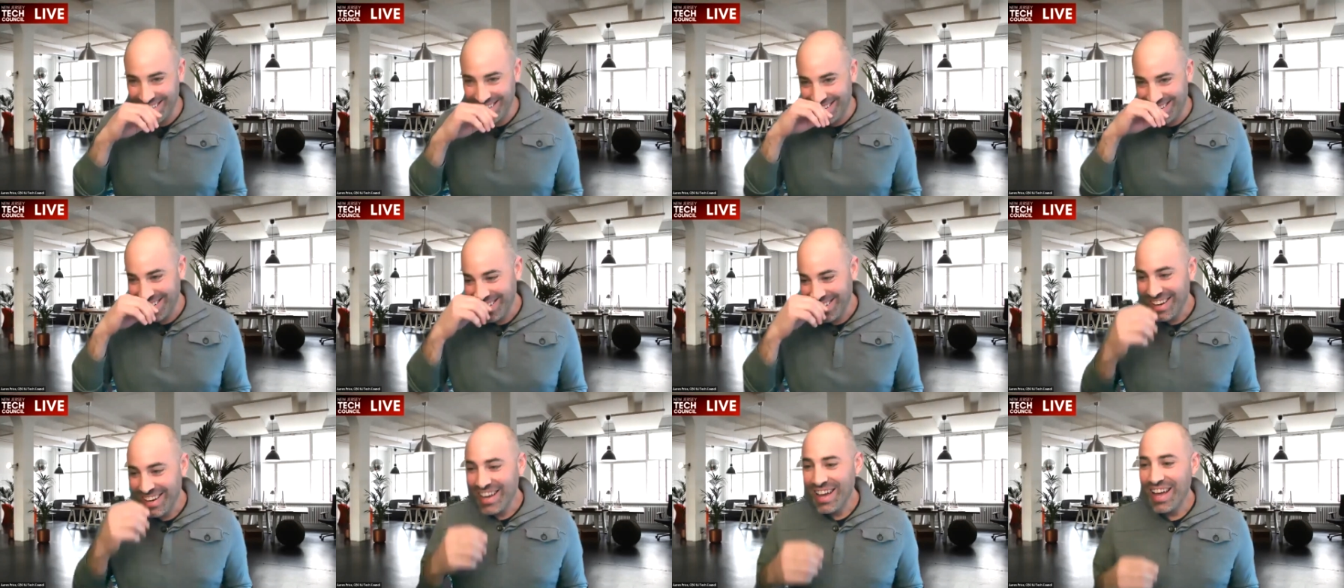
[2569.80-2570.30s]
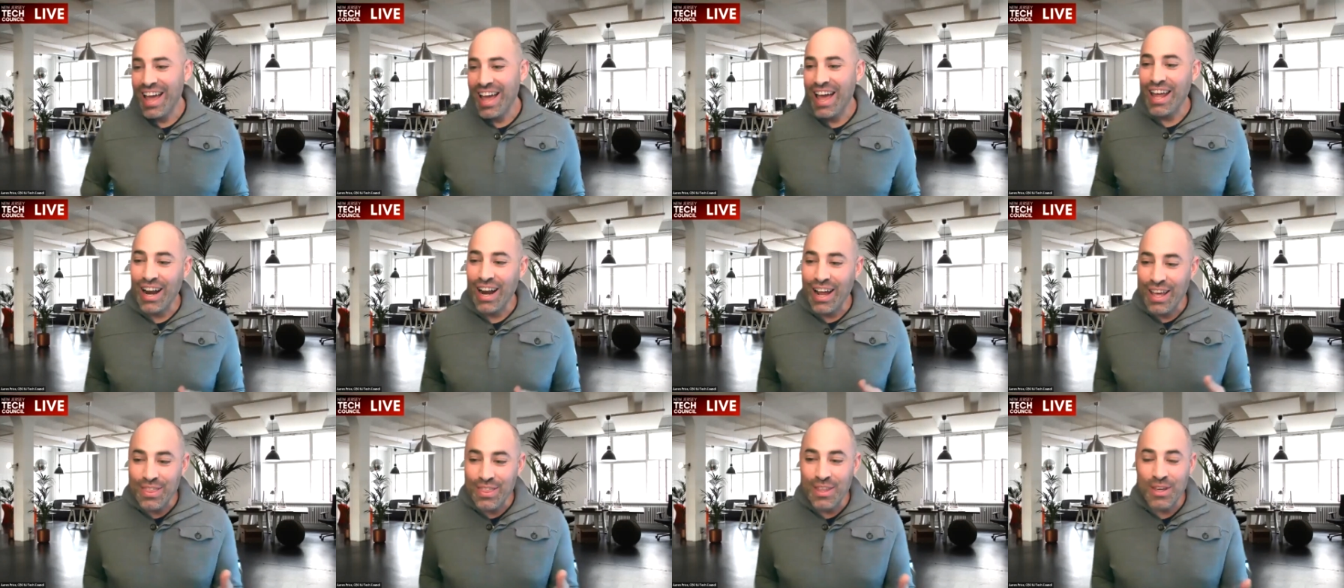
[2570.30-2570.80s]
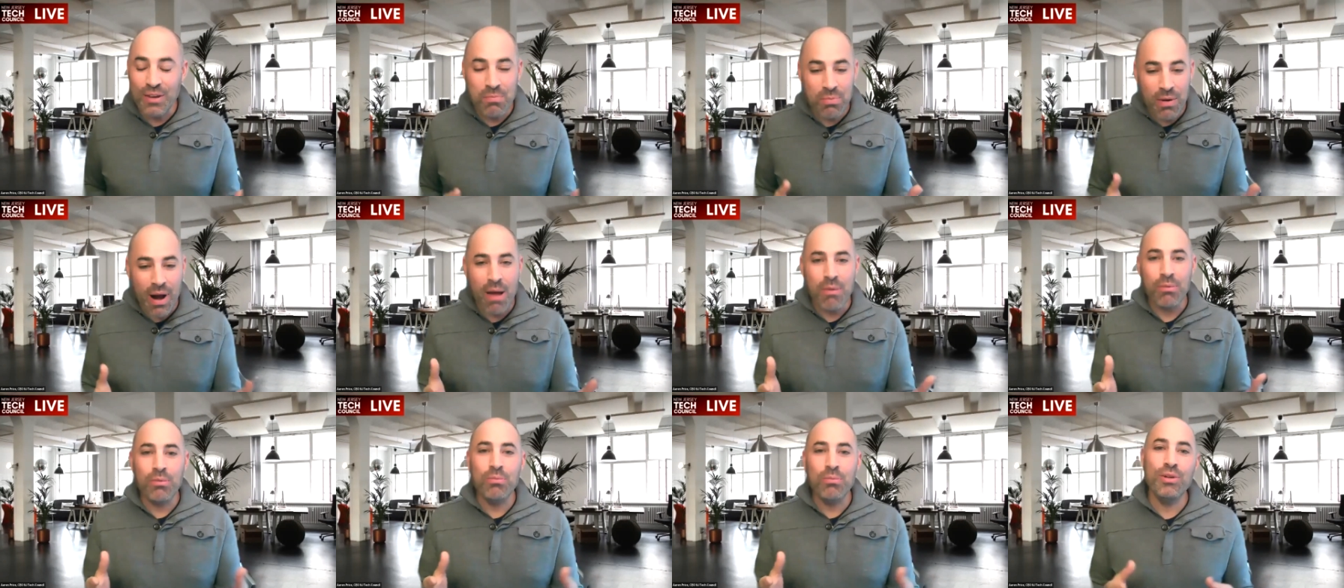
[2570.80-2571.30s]
And I think
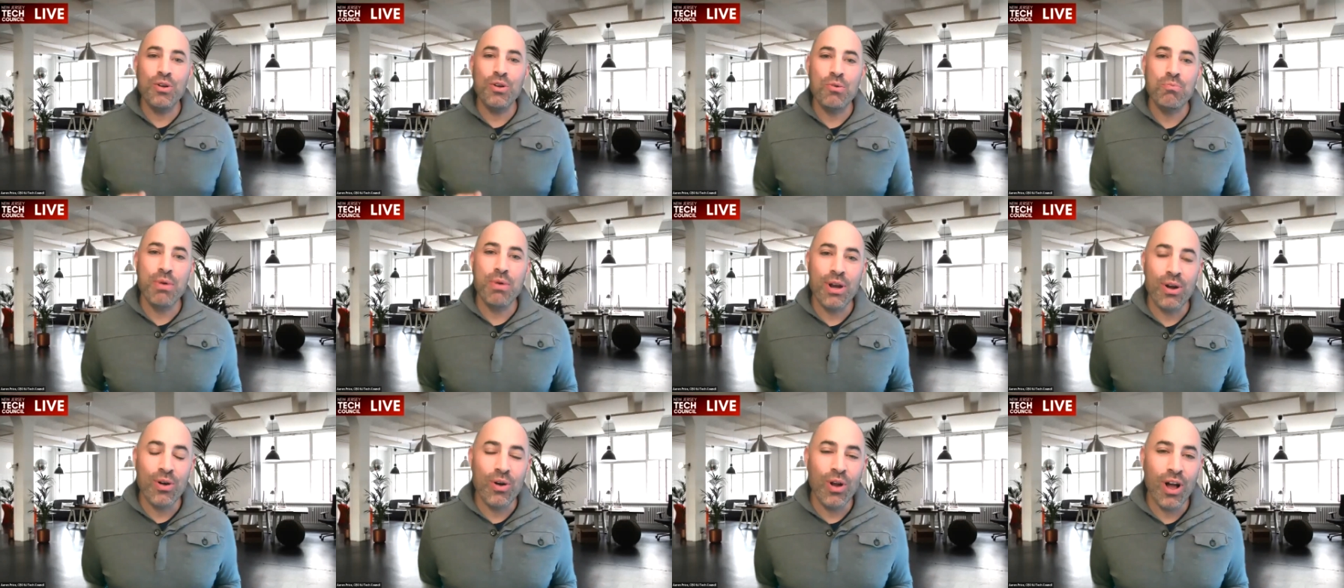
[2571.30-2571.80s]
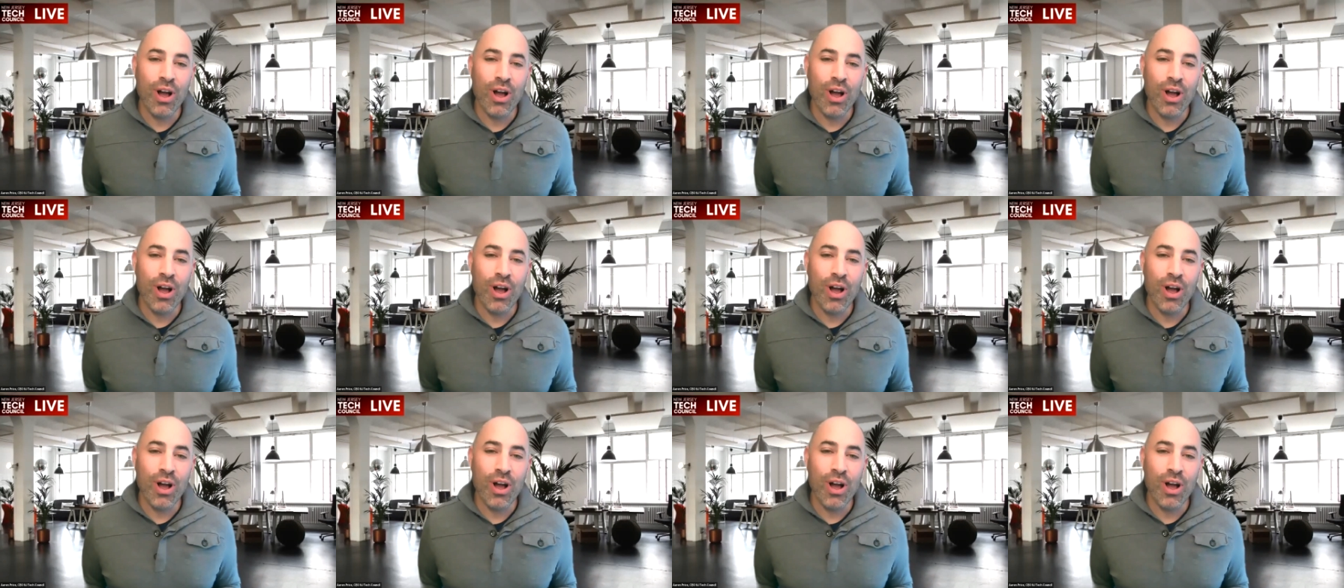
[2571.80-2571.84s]
probably you're better off.